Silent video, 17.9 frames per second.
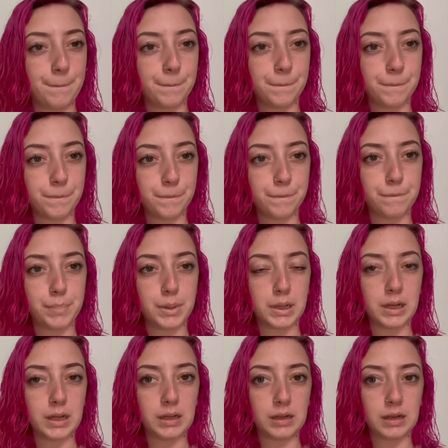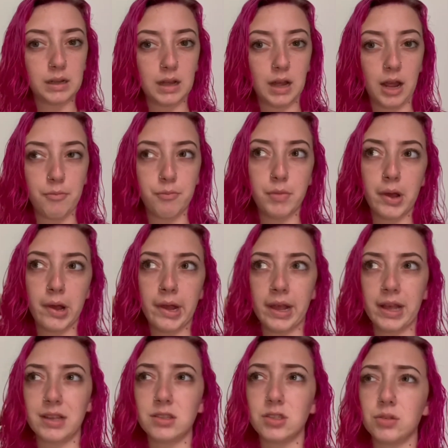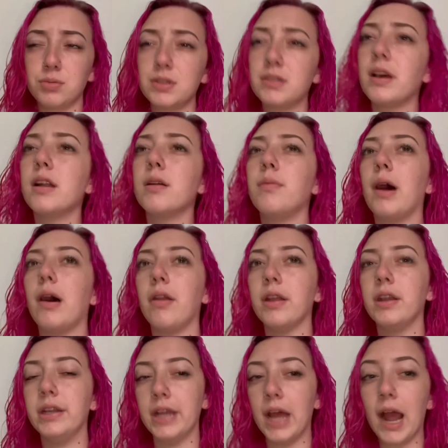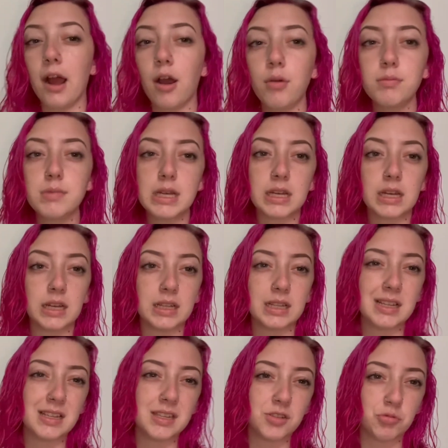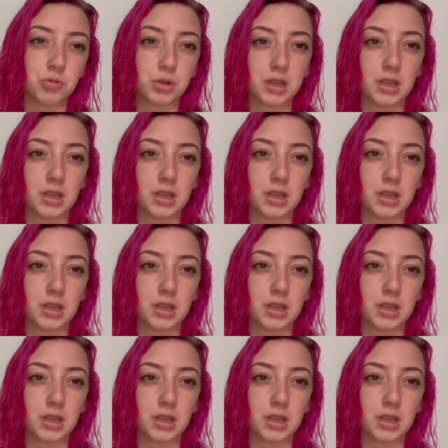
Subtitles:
But I'm not as upset about it now because we